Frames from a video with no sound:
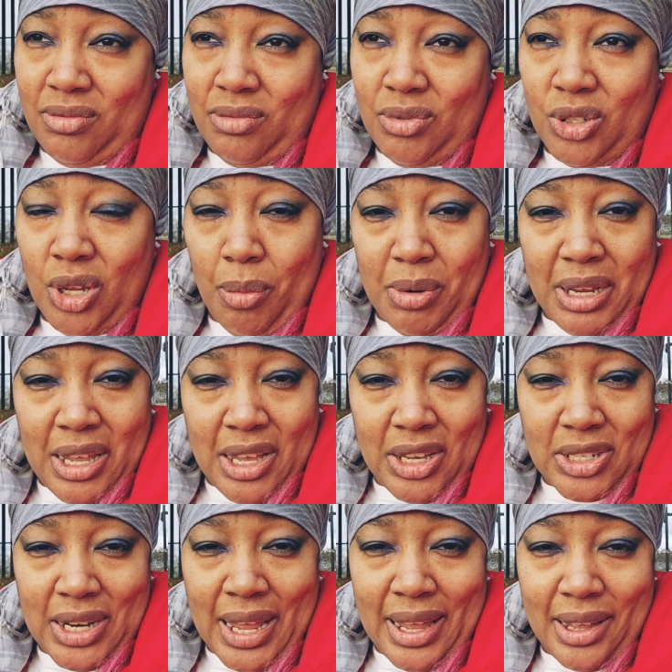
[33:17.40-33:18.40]
so many
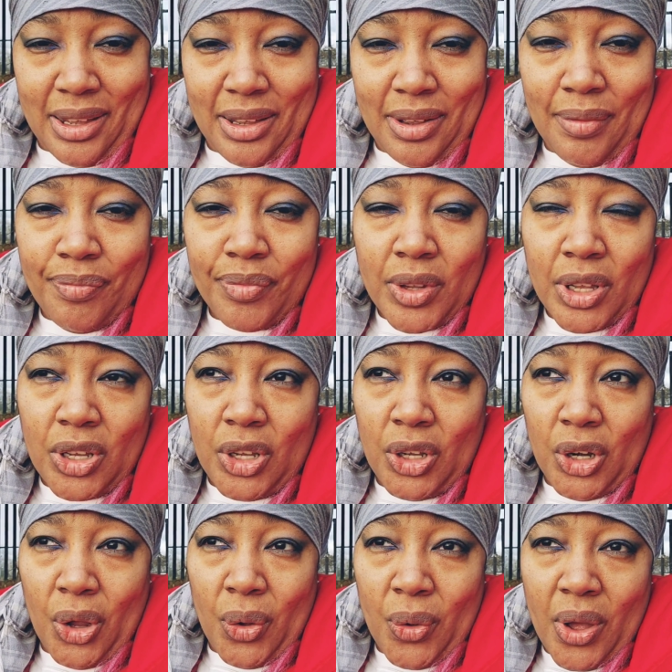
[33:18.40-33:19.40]
years later,
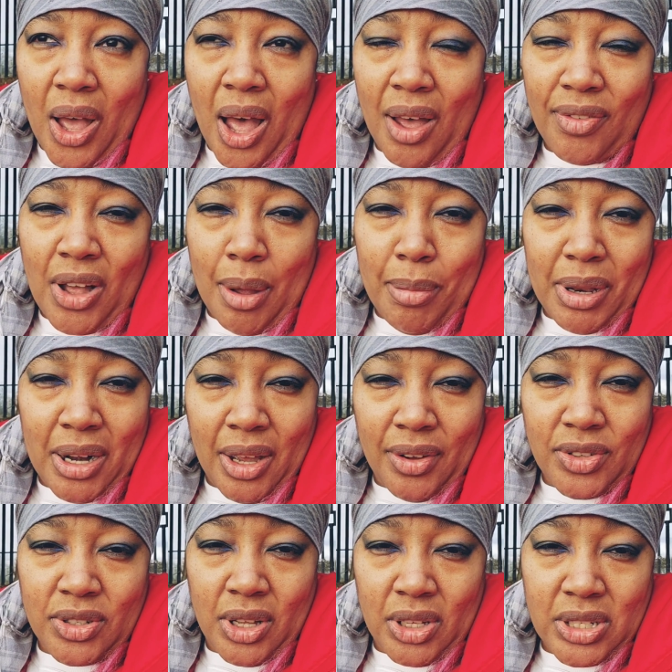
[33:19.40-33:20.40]
you know, I've got my
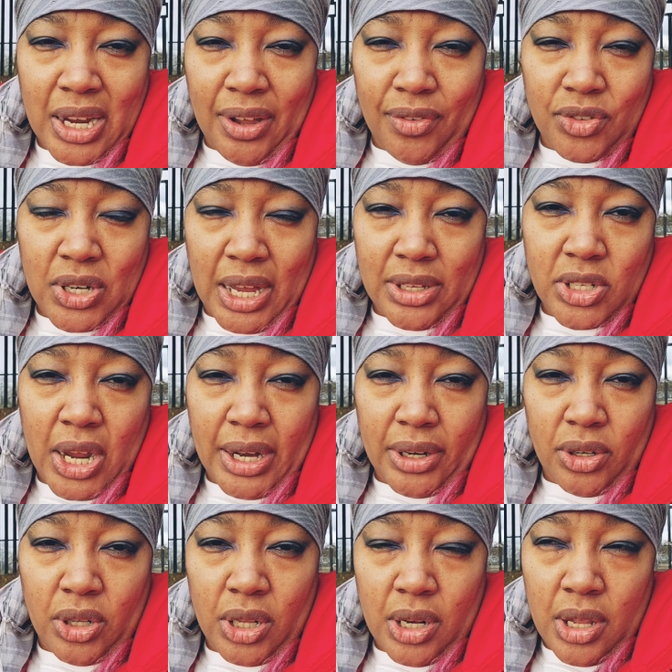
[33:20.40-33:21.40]
lifestyle chav chat
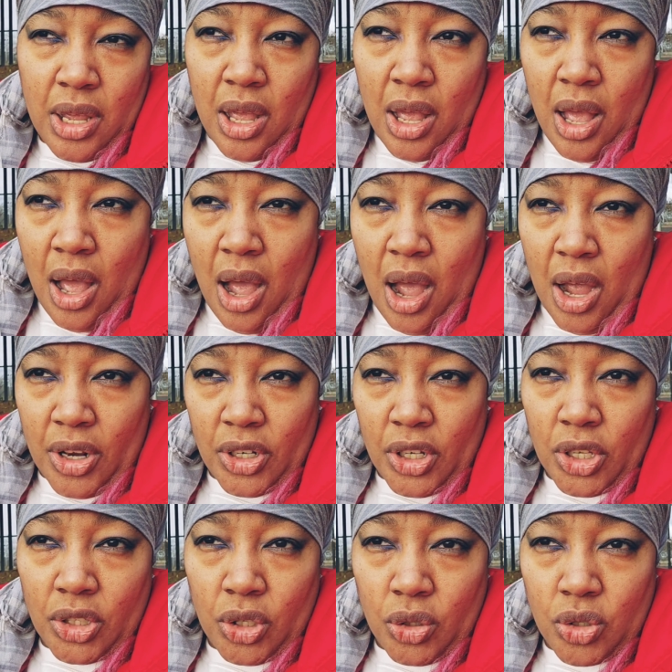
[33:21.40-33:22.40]
channel
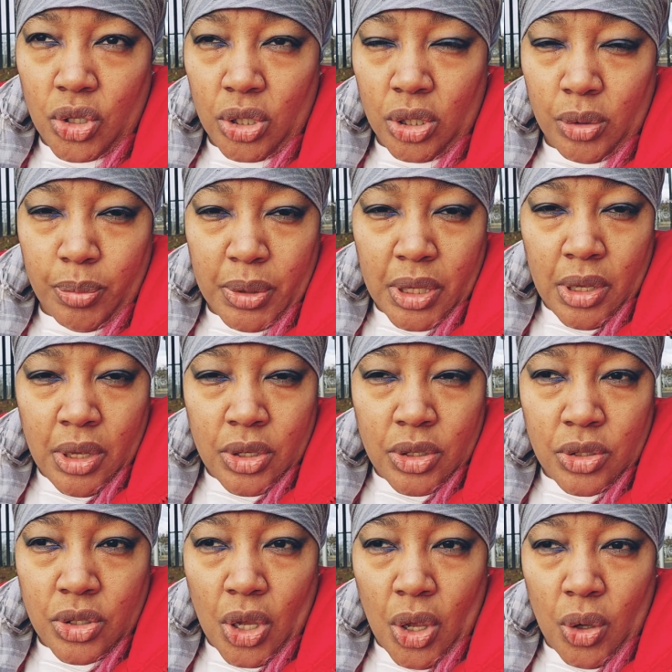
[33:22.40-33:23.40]
on YouTube.
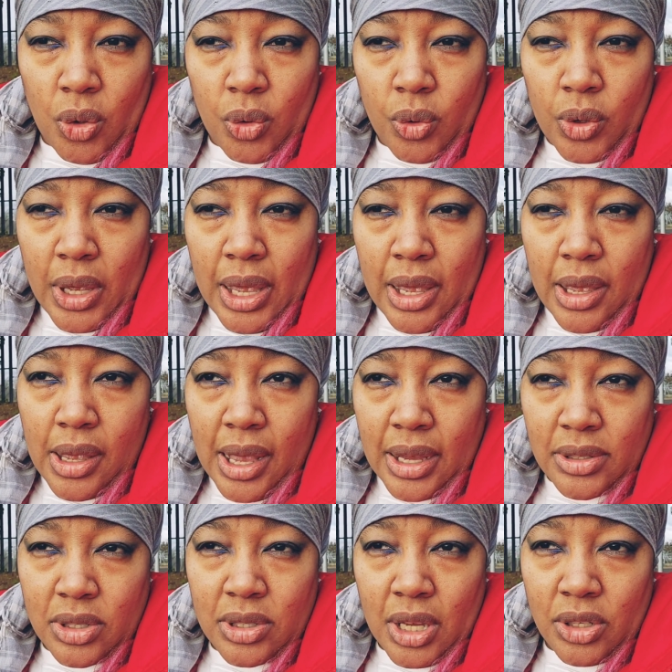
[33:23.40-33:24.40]
So
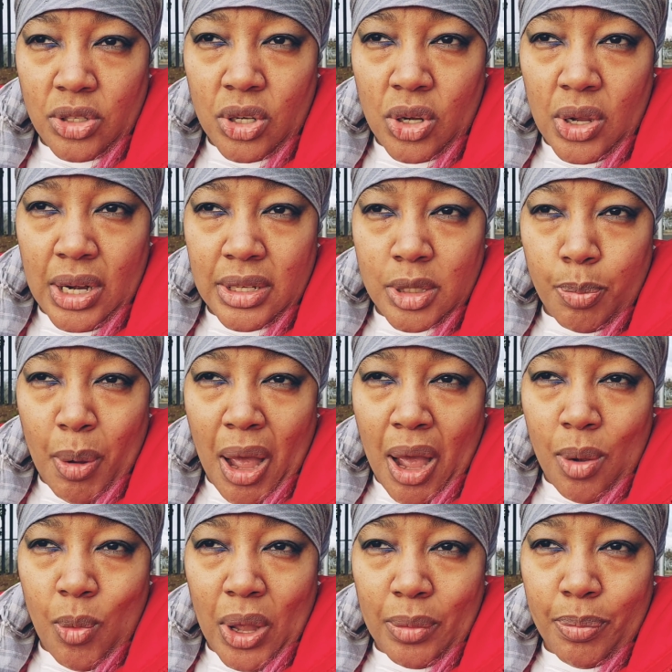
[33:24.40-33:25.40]
as I said, tune into
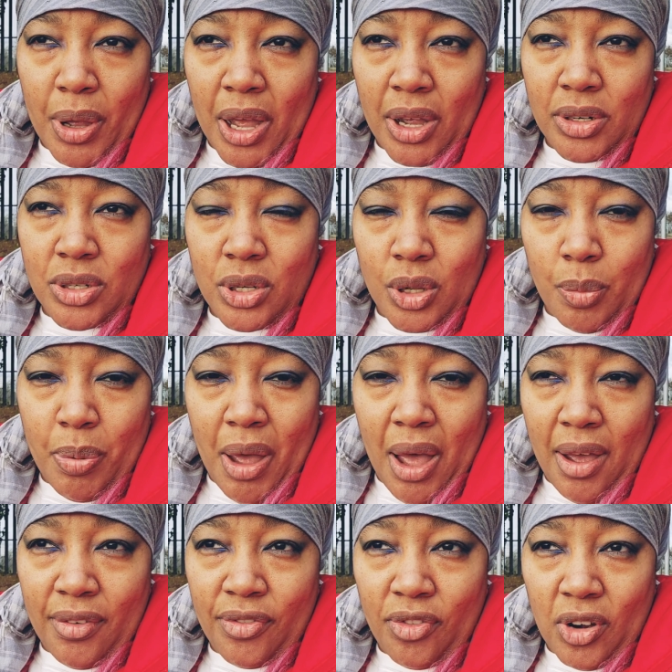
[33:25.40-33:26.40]
part 1, part 2,
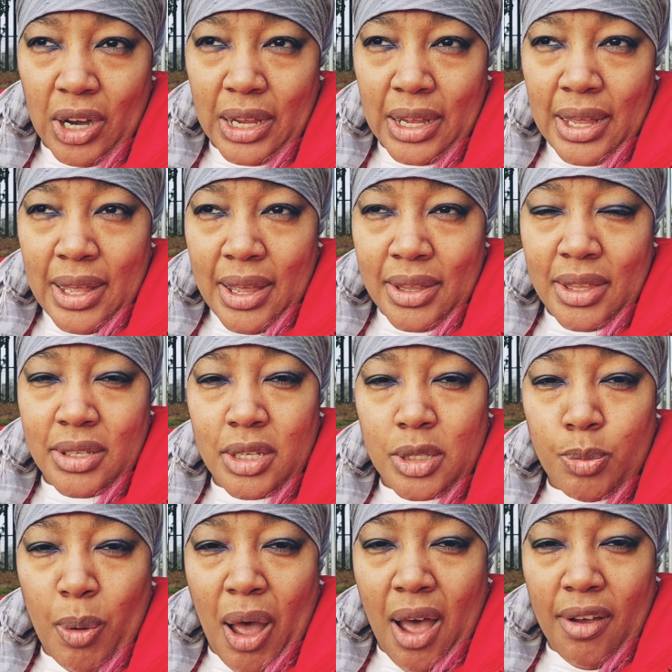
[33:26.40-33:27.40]
part 3. This
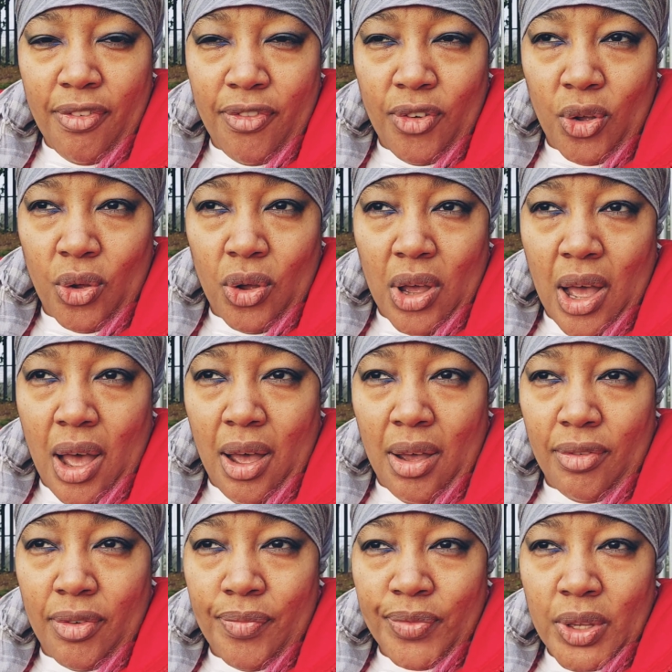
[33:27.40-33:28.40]
is part 4 of